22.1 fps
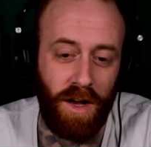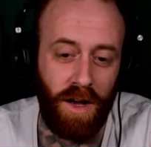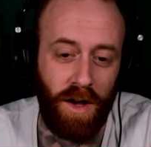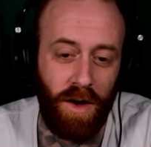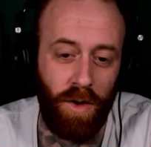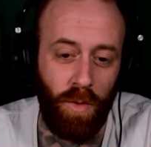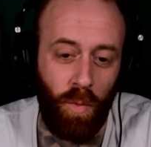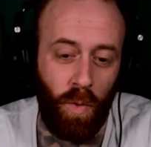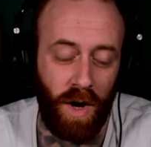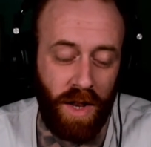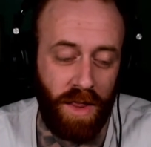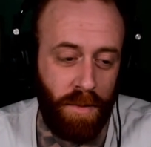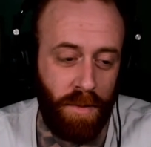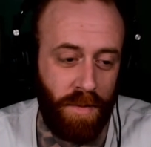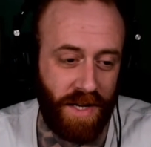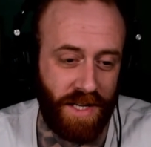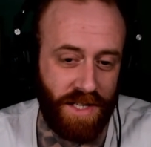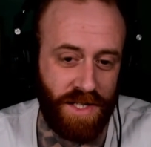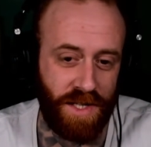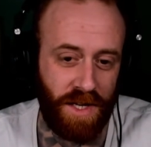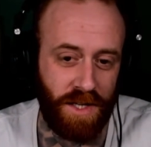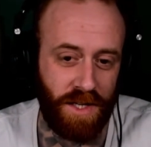One of the
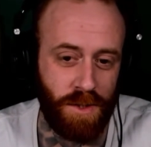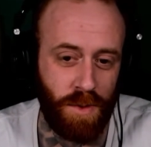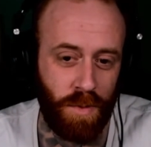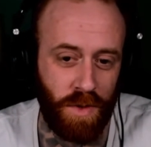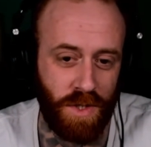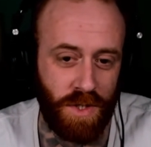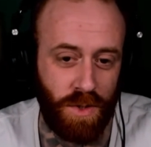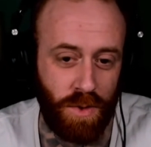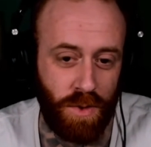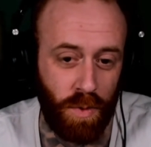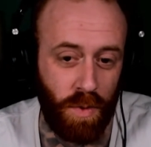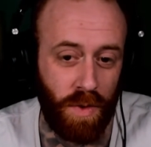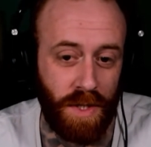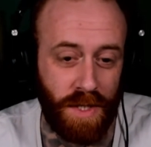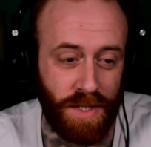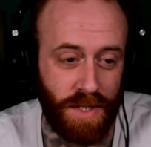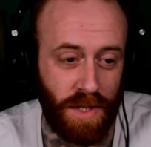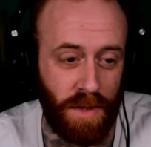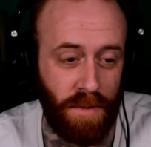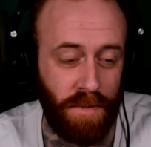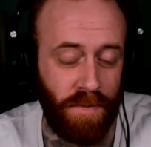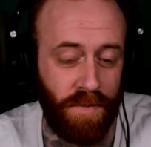biggest things was
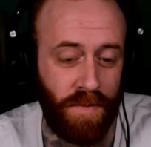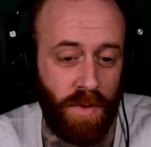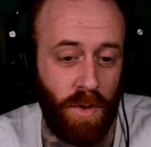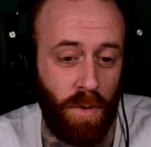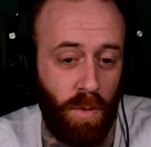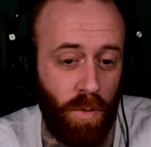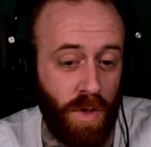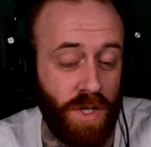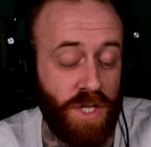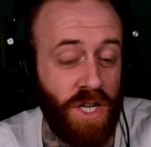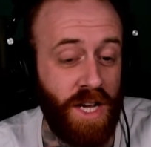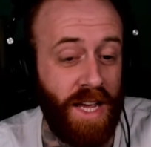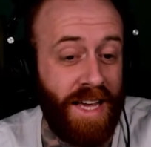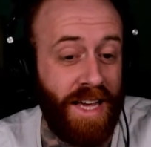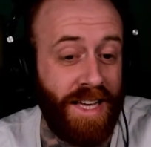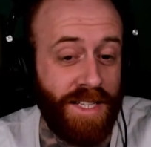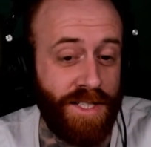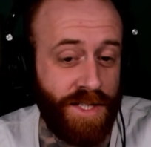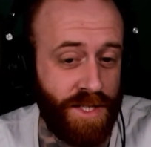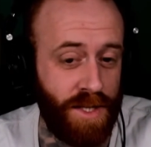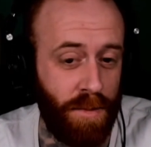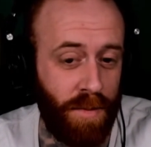dualism, which
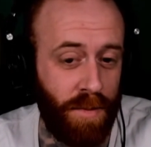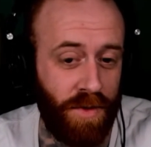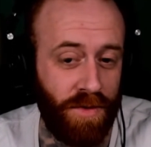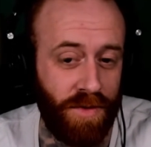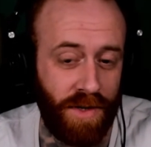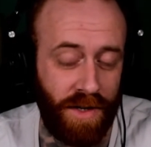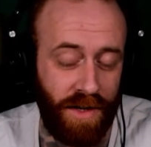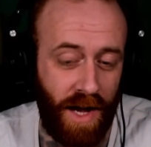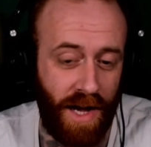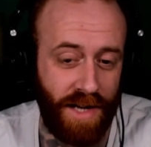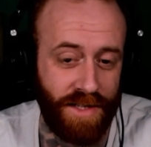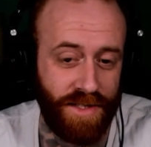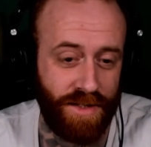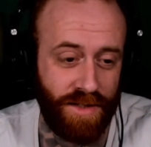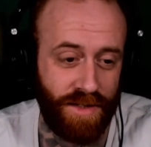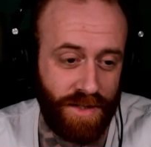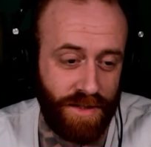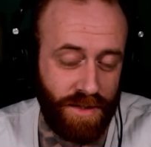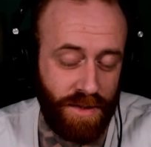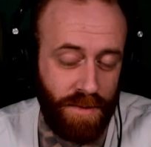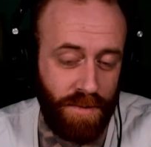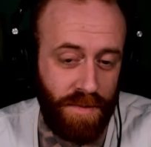is similar to
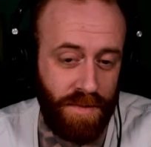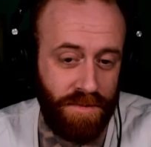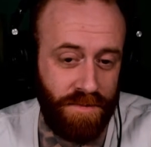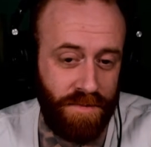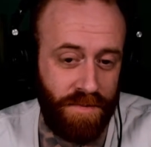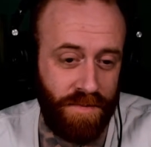Gnosticism.